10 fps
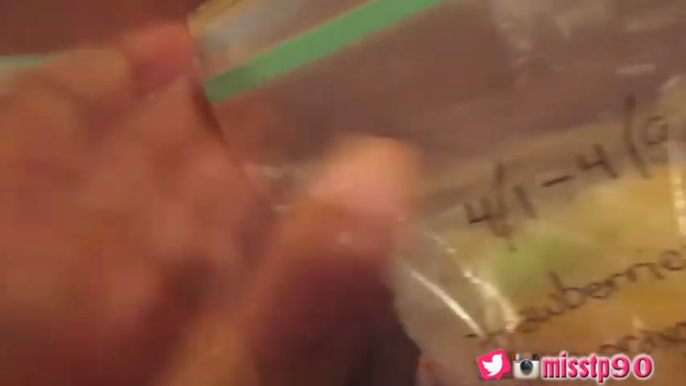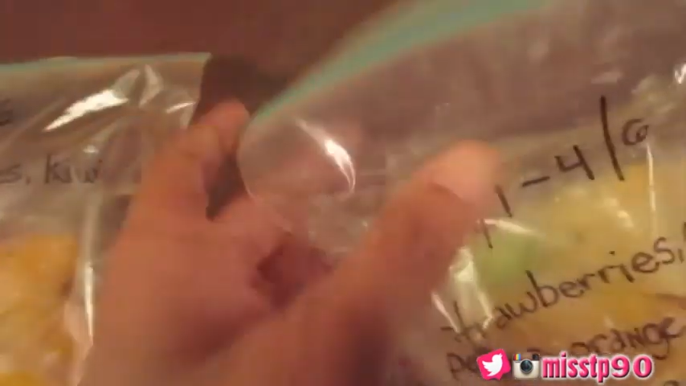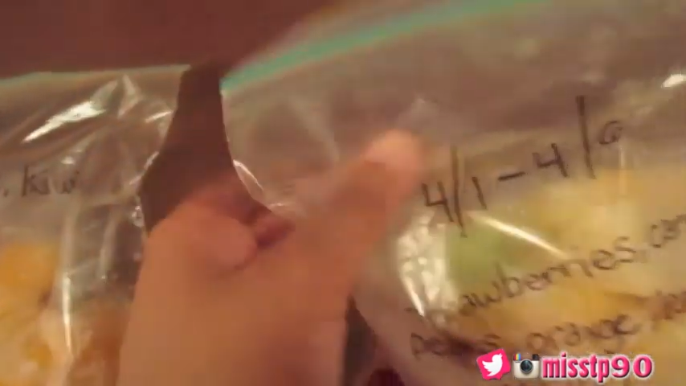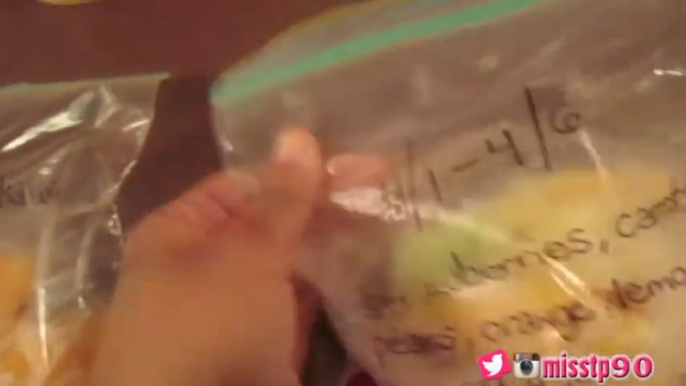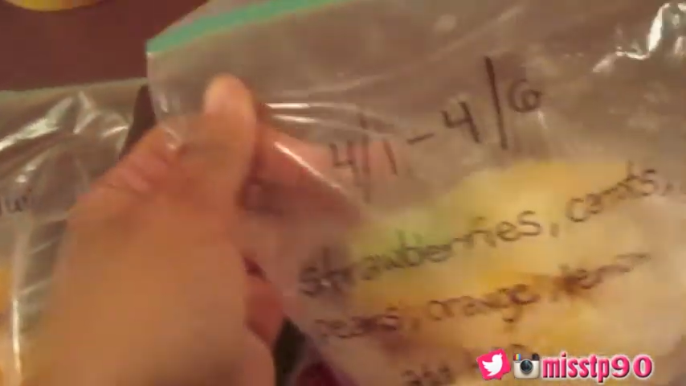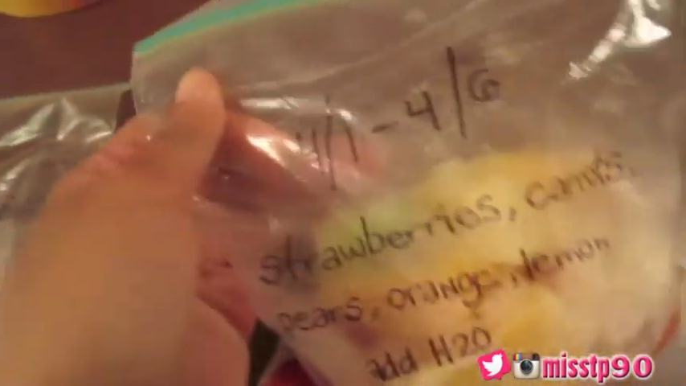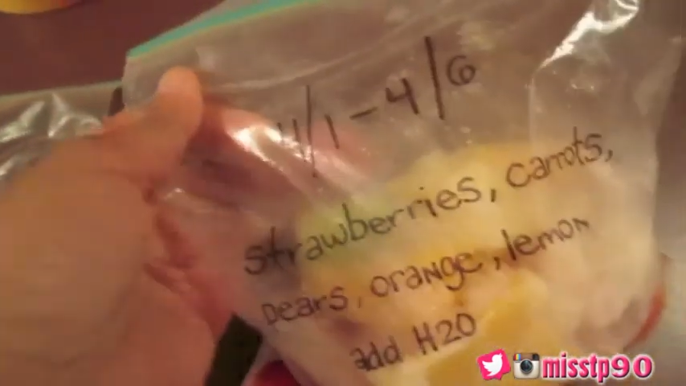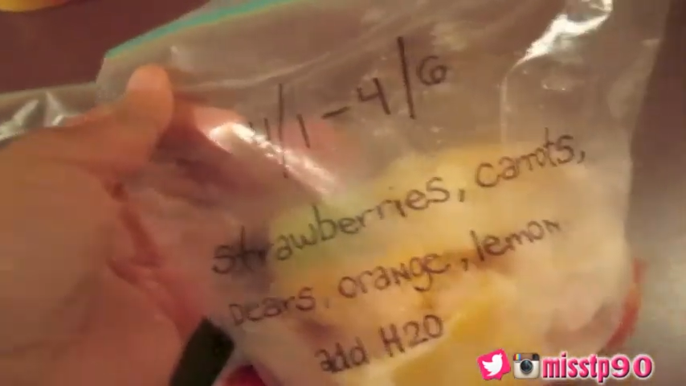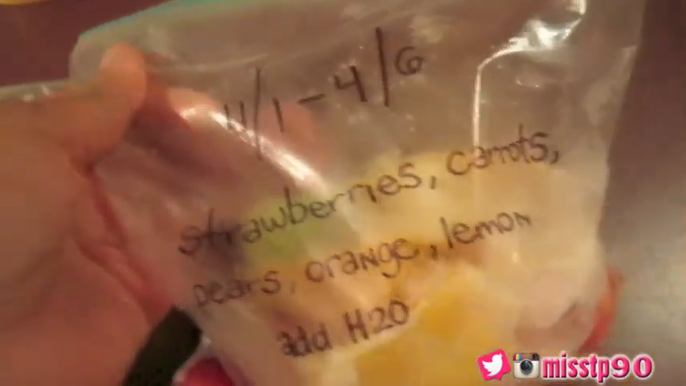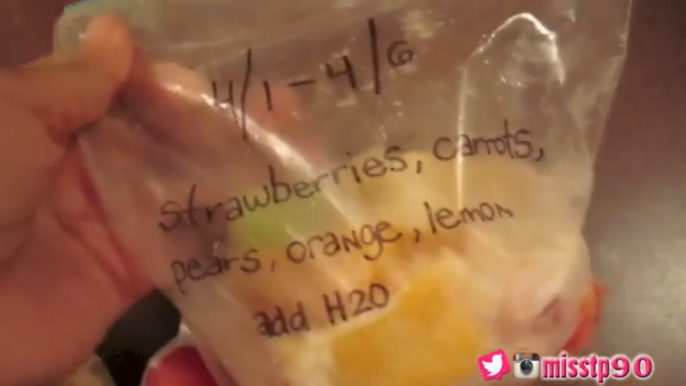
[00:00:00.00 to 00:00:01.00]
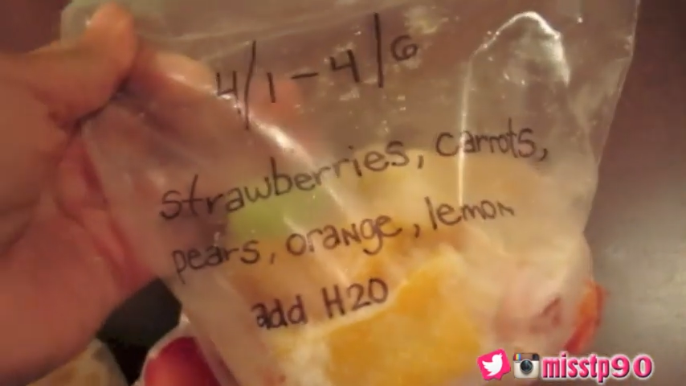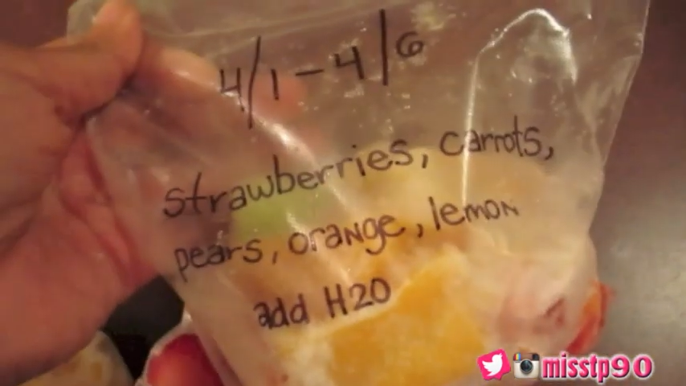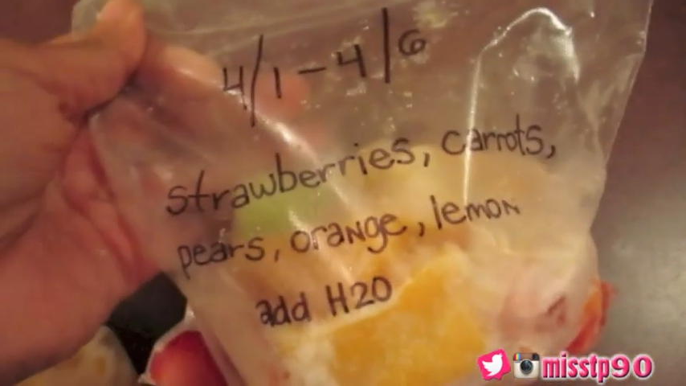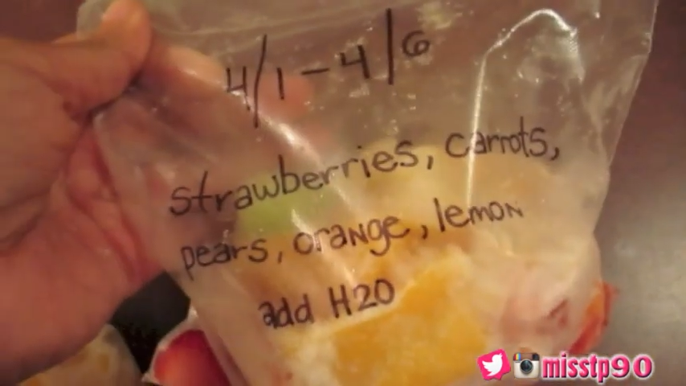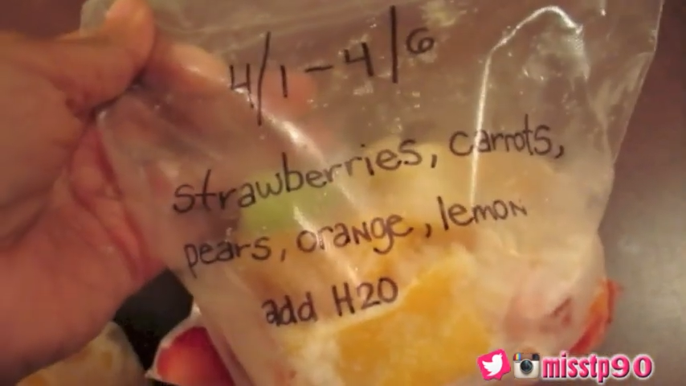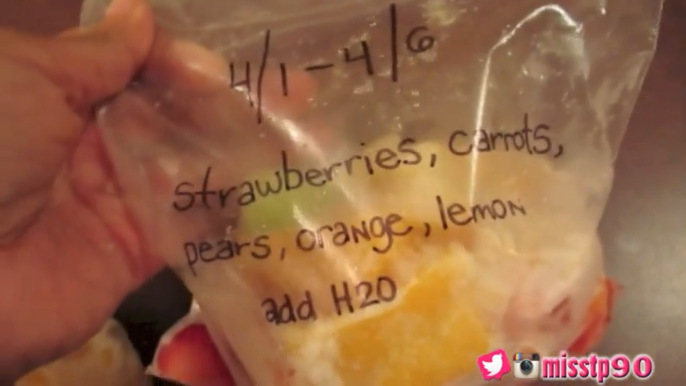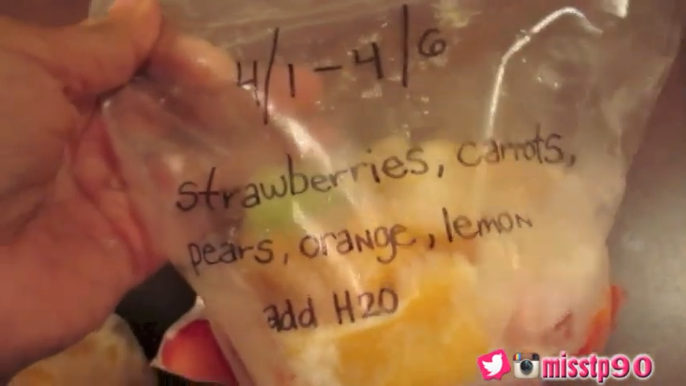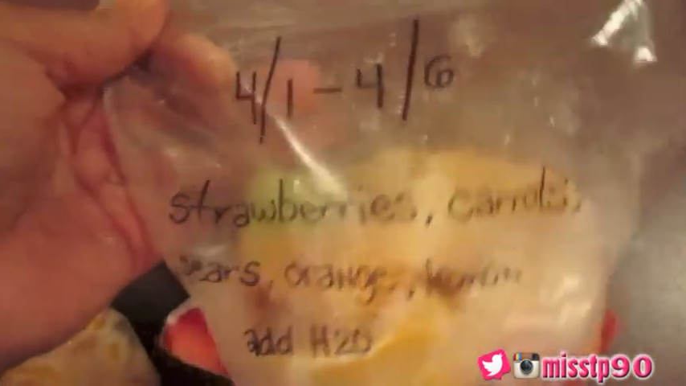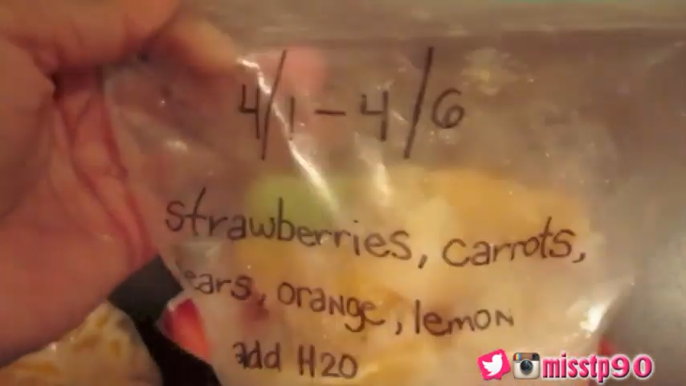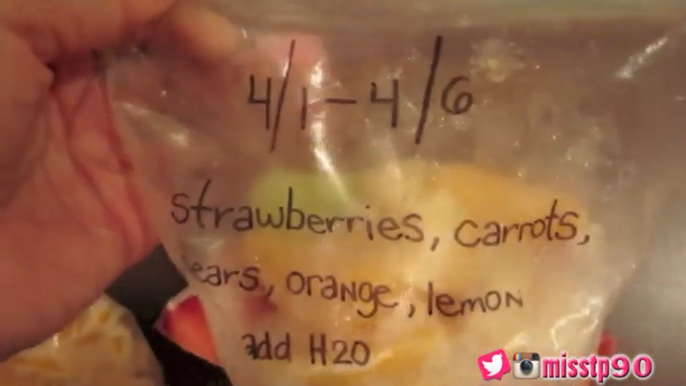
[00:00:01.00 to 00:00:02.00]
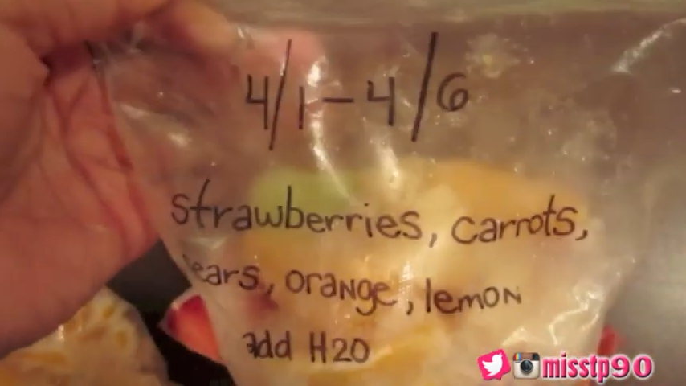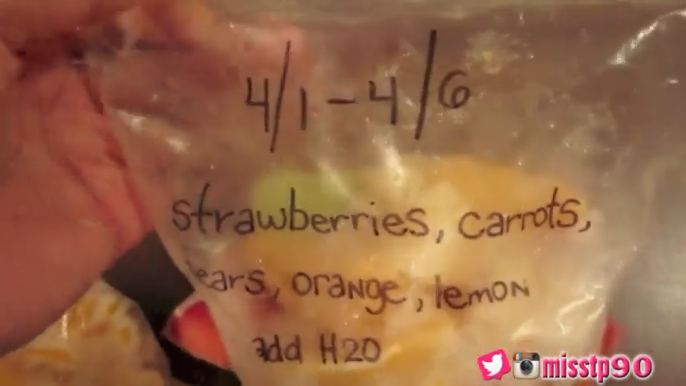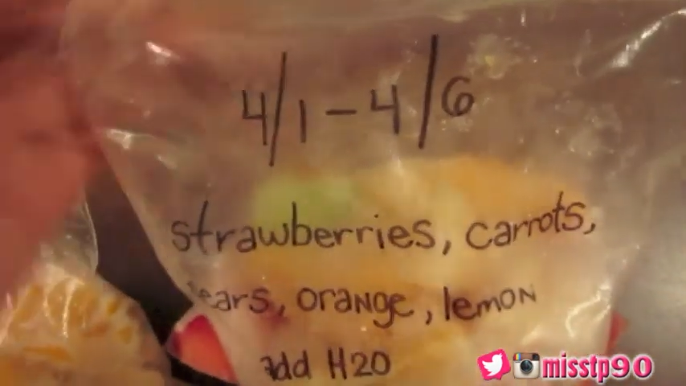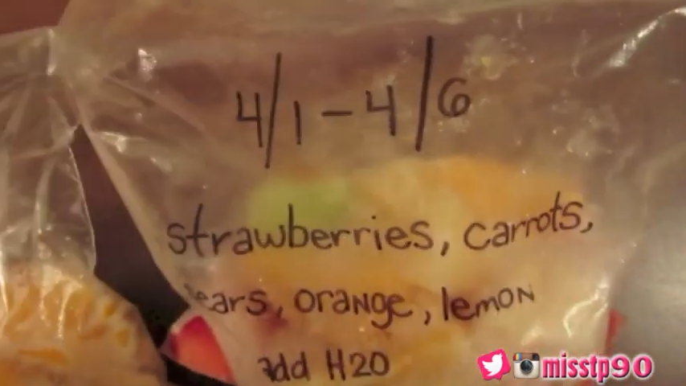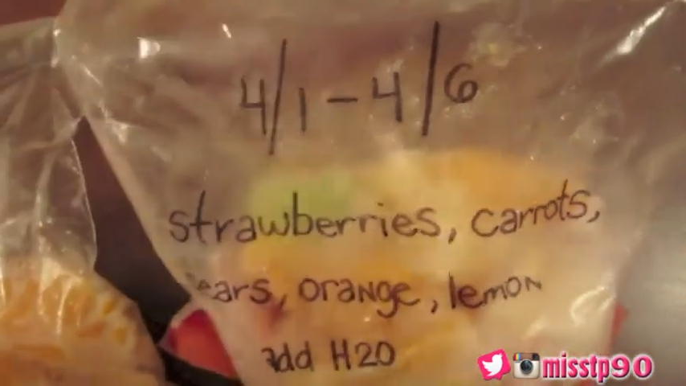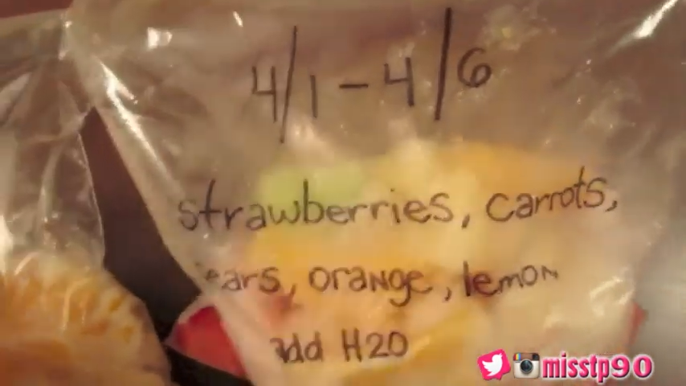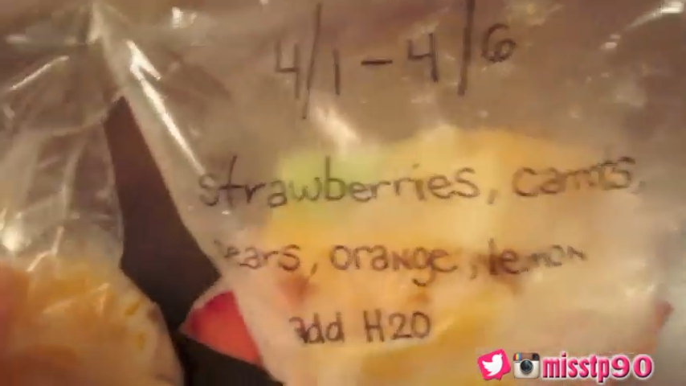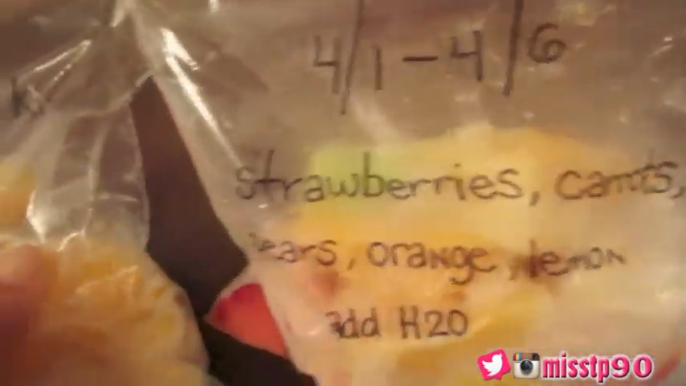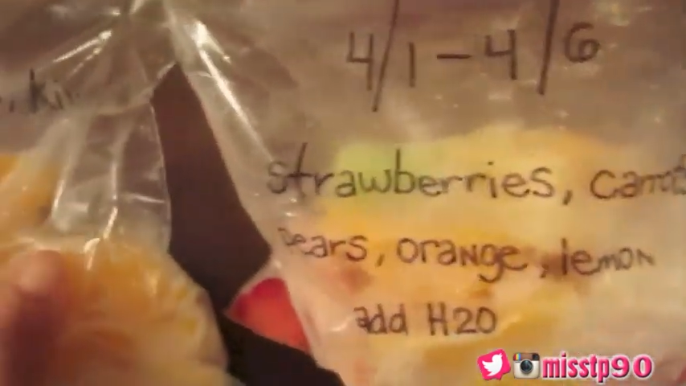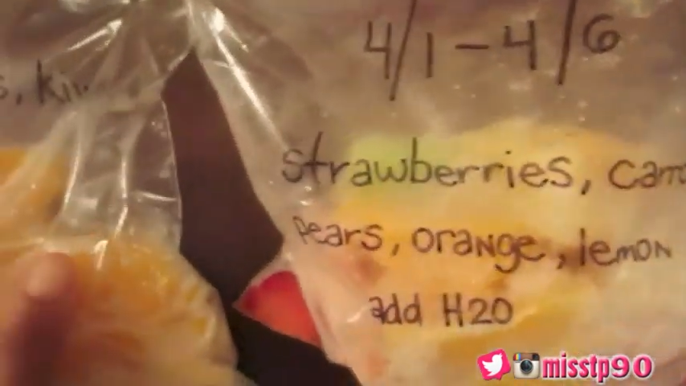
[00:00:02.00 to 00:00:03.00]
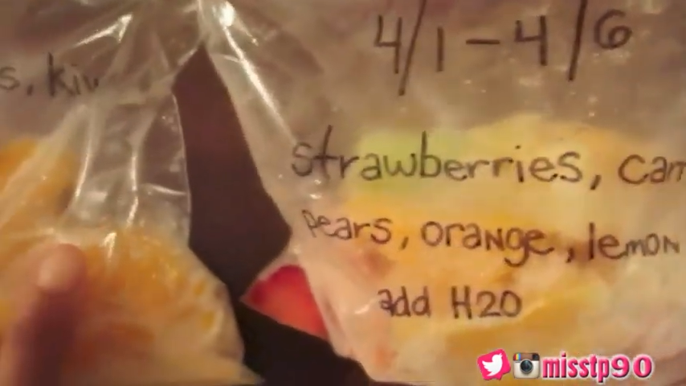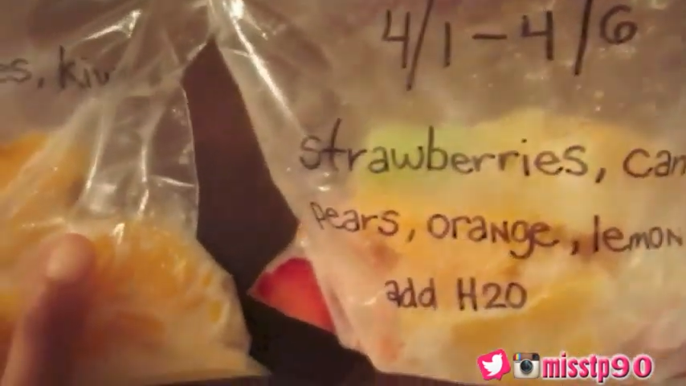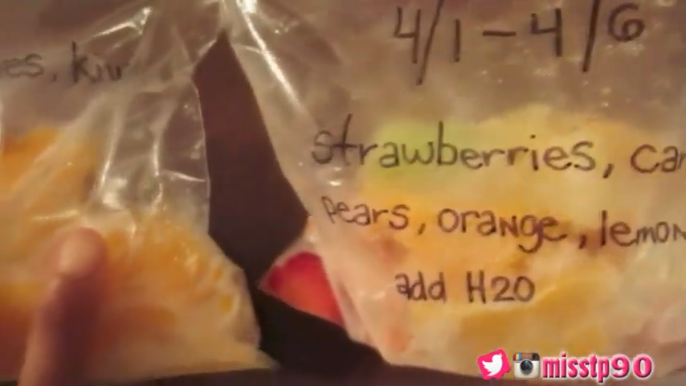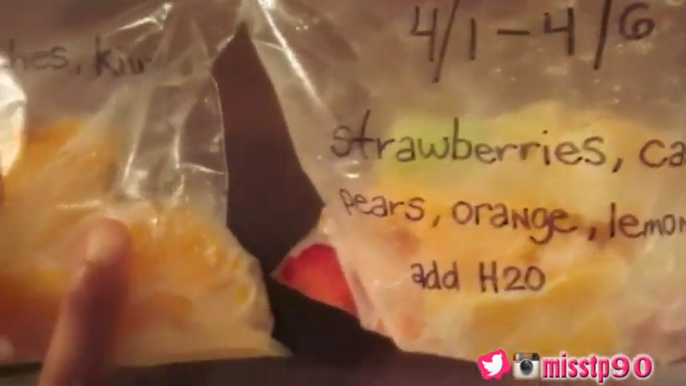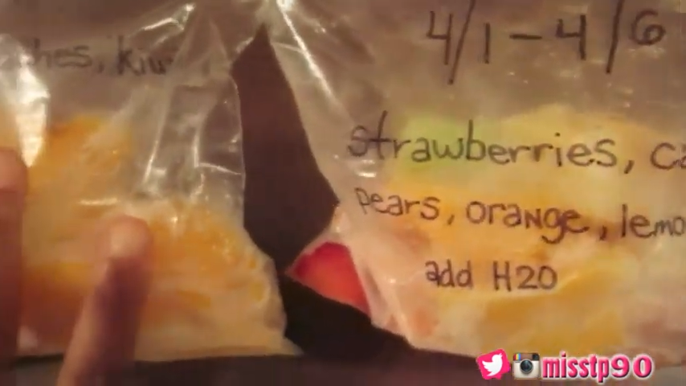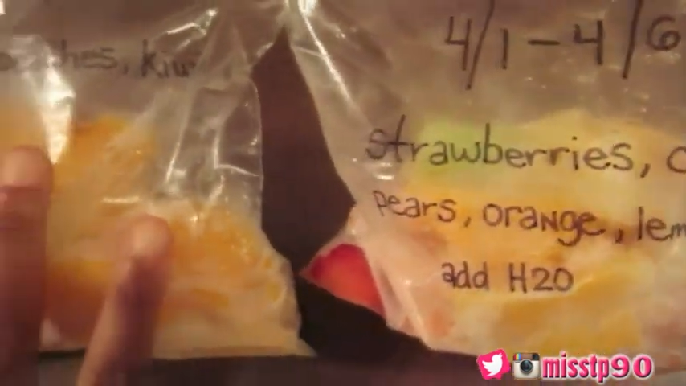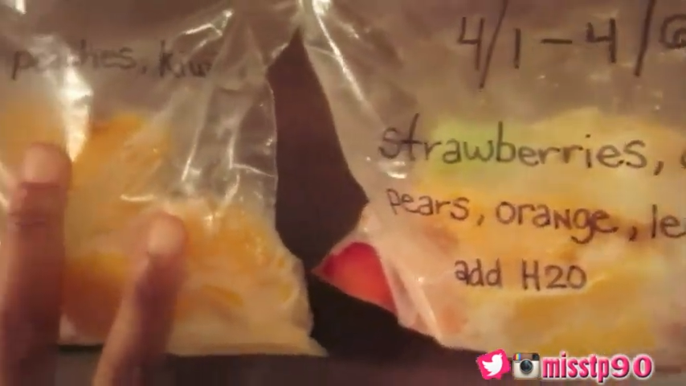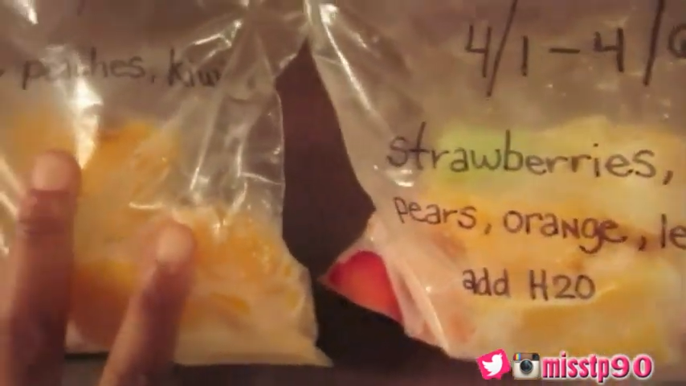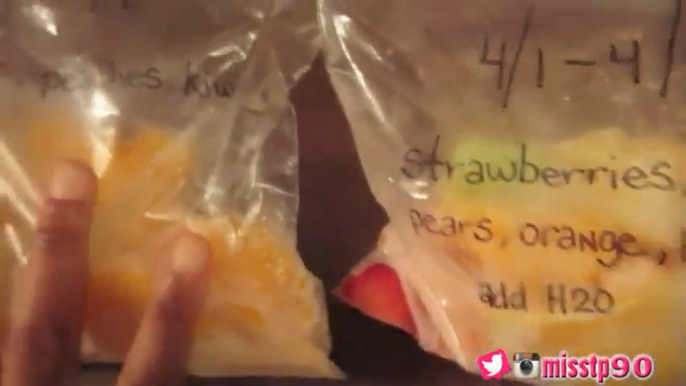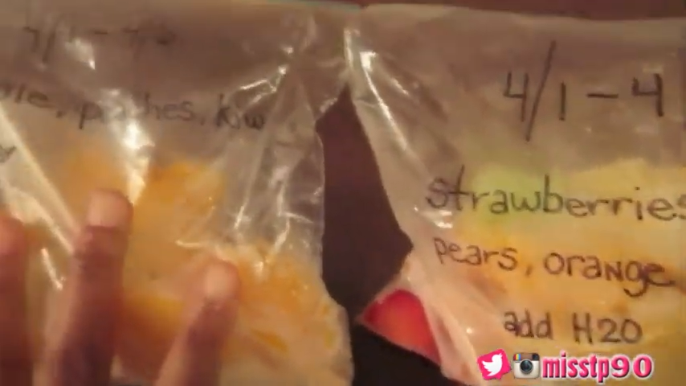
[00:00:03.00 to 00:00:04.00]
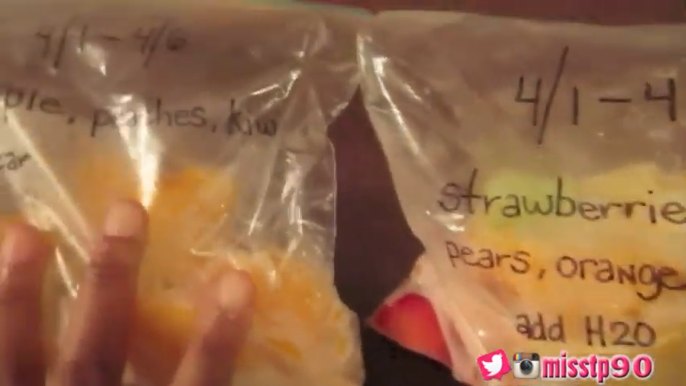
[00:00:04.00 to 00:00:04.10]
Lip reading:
[unreadable: no face in view]